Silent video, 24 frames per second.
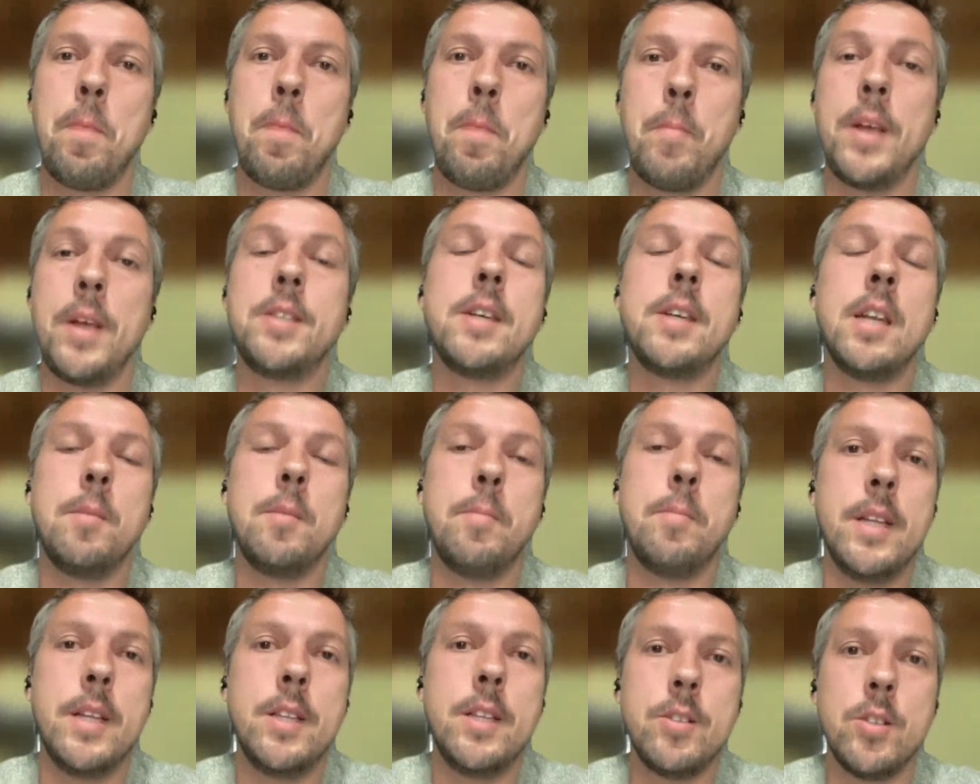basically
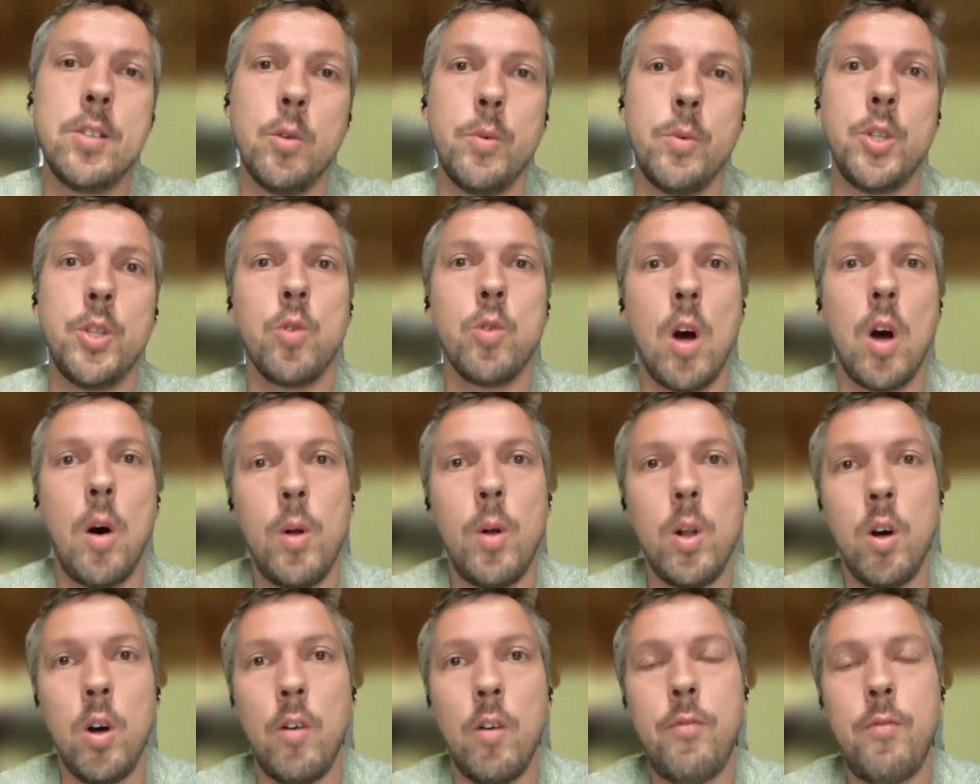means the
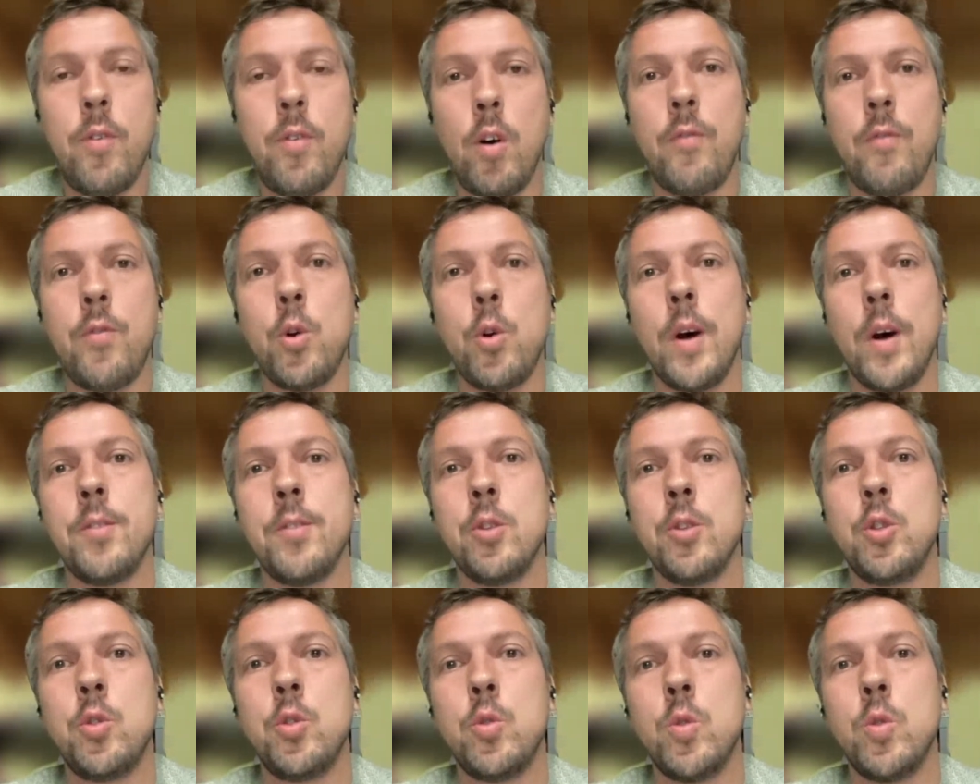withdrawal of
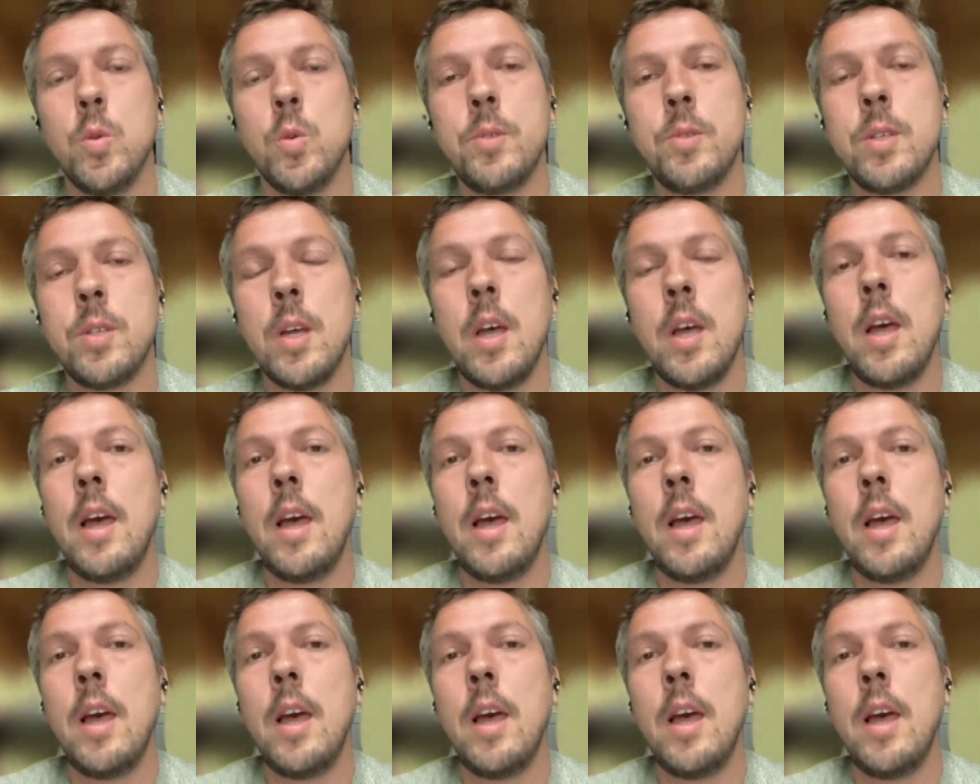Rwandan troops.